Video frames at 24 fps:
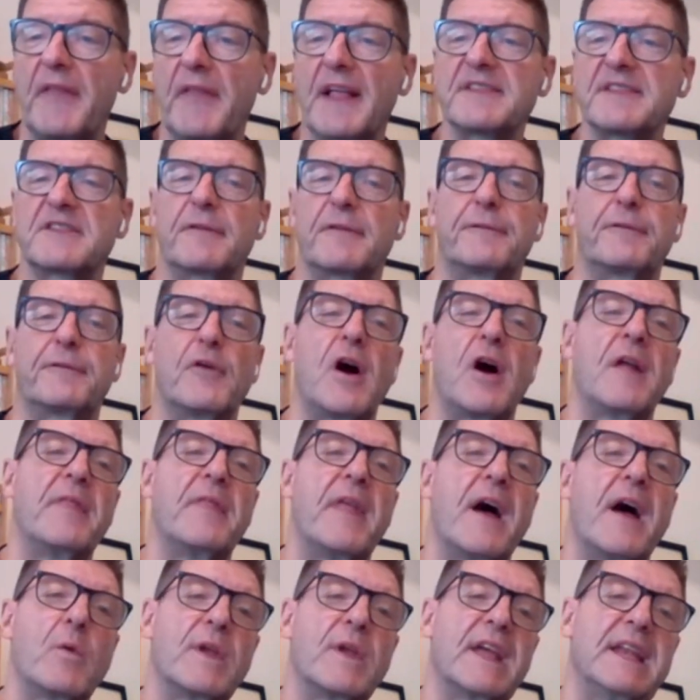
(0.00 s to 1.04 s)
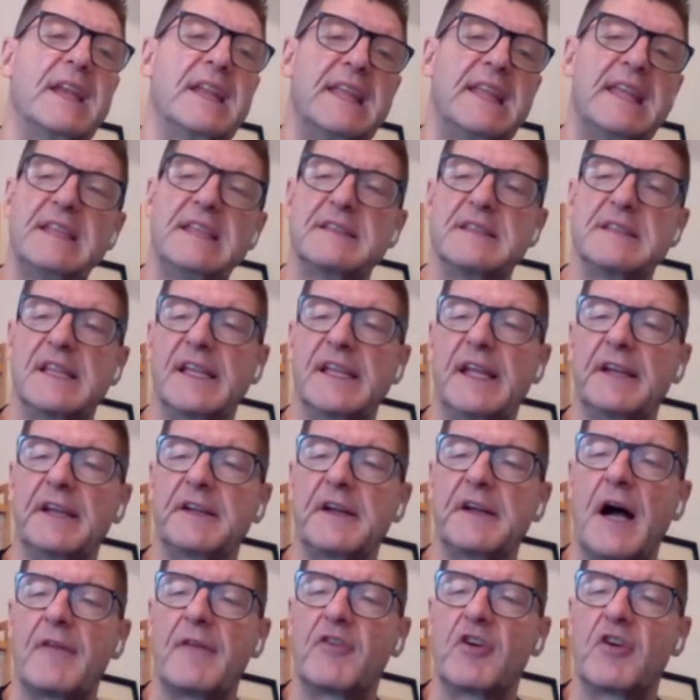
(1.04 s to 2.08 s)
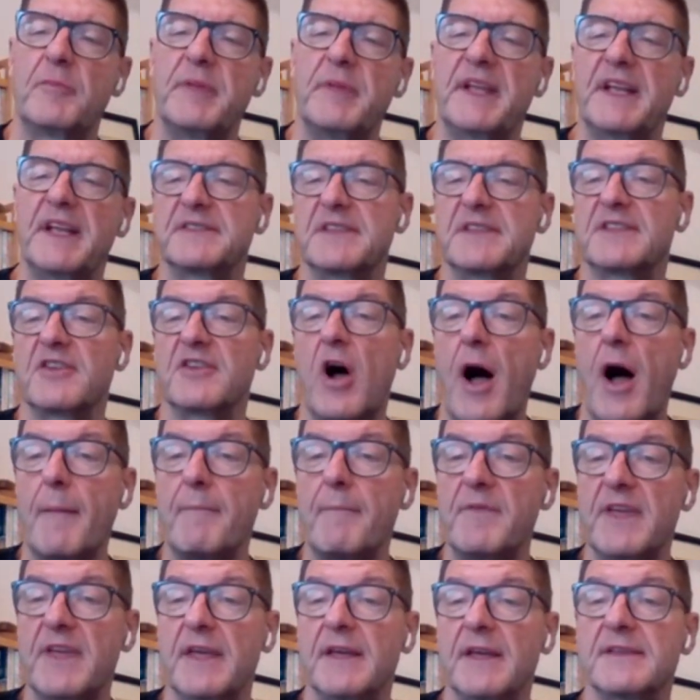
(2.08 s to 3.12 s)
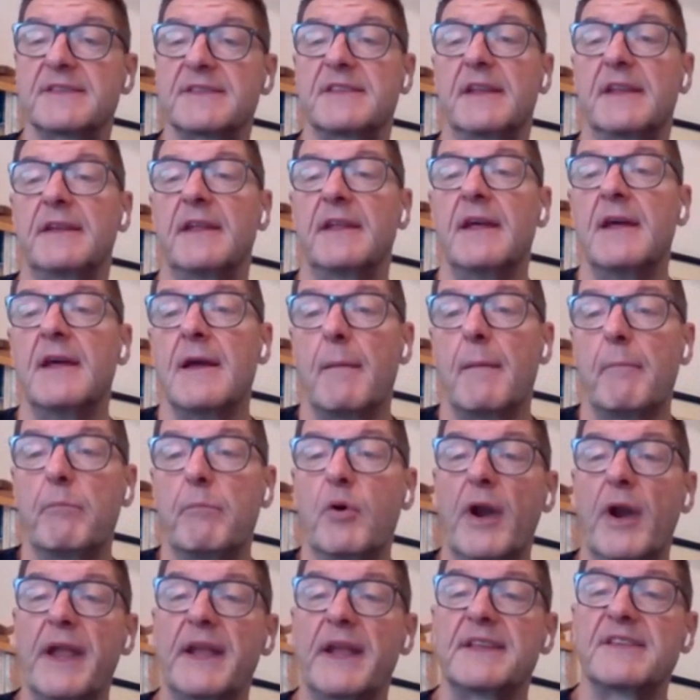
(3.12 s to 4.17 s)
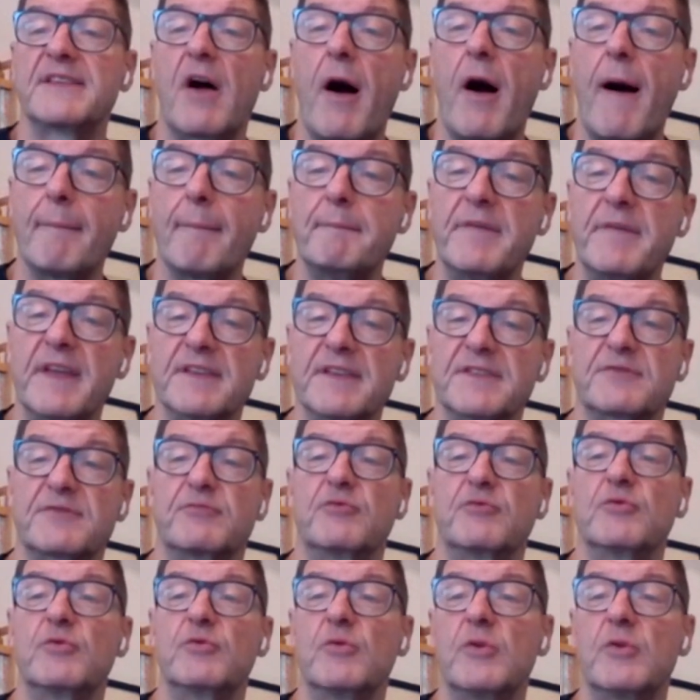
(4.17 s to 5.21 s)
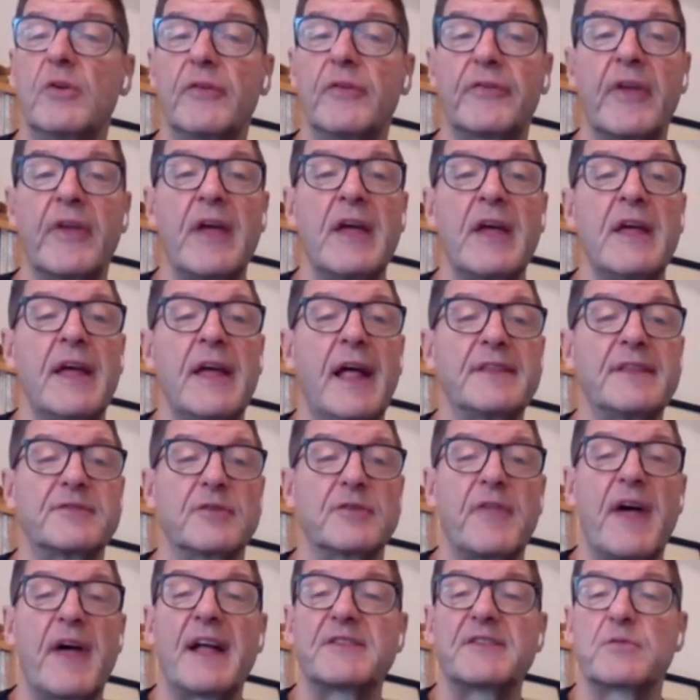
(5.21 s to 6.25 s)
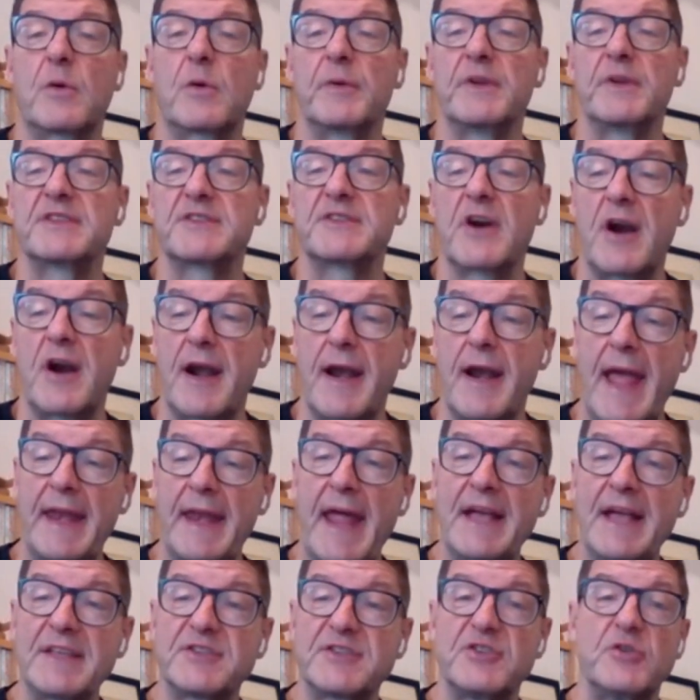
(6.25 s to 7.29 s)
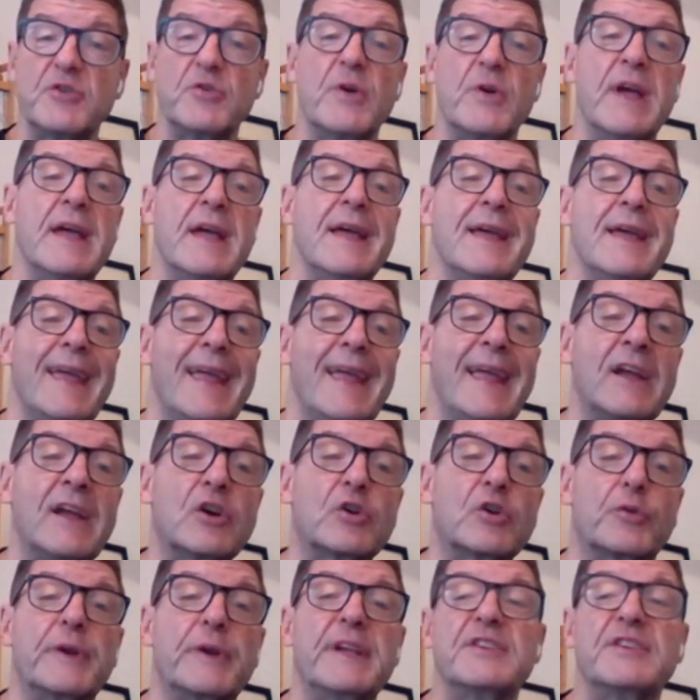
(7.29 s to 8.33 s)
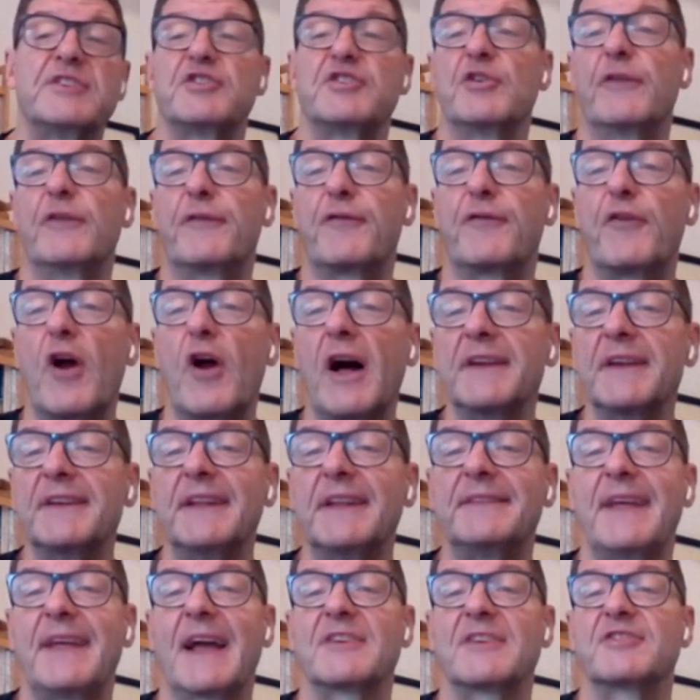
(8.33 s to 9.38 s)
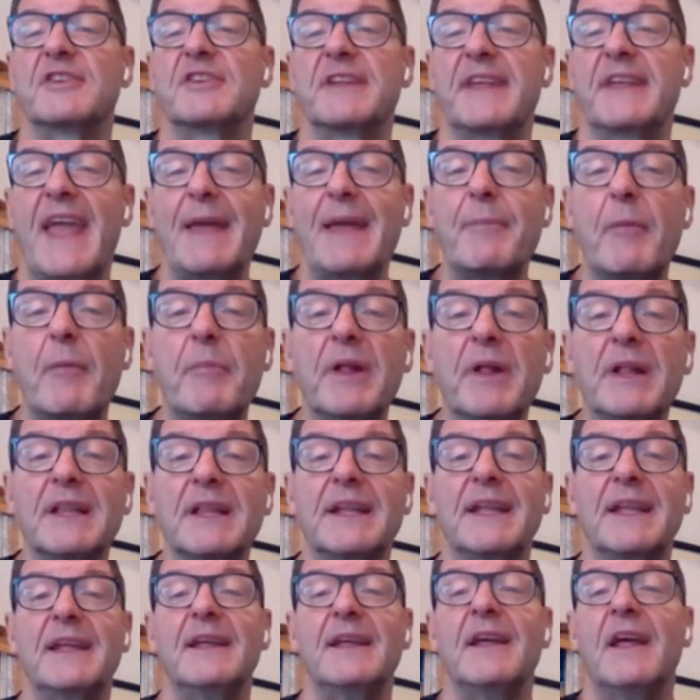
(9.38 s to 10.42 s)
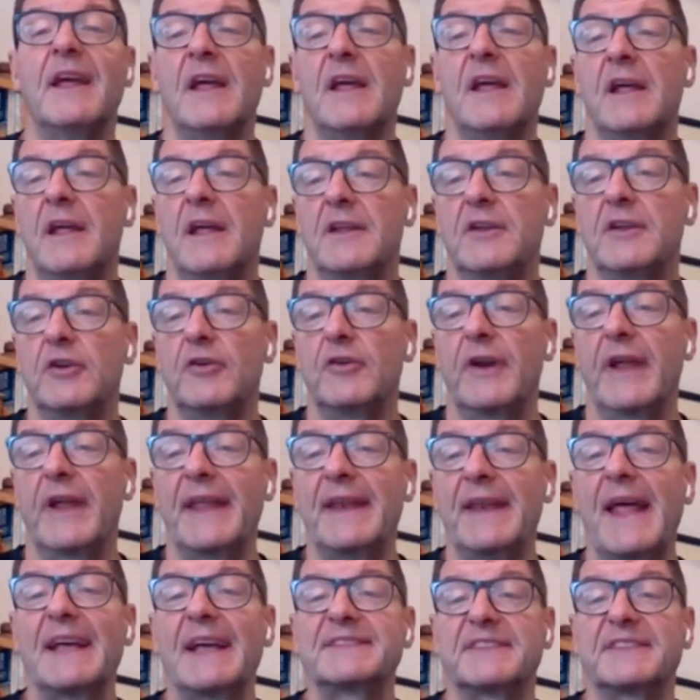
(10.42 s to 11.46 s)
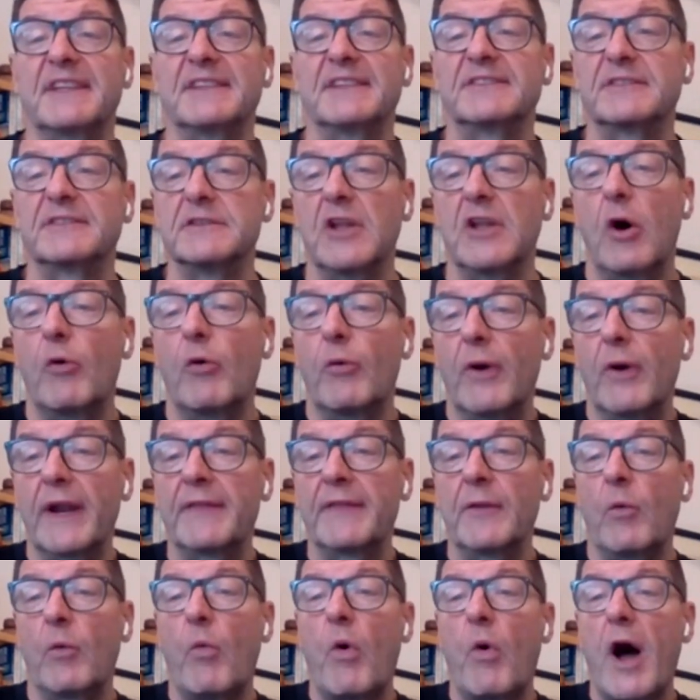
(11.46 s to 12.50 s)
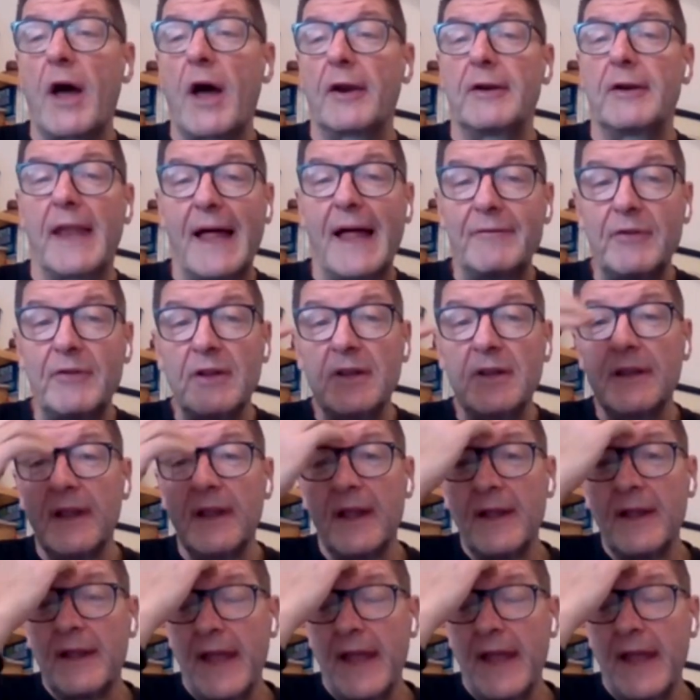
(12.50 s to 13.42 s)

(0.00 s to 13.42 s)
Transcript: That's the fraud that we can easily uncover because it's obvious, it breaks obvious rules. And so that's where we start. And as you increase your fraud detection capability, you're in essence lowering the water level.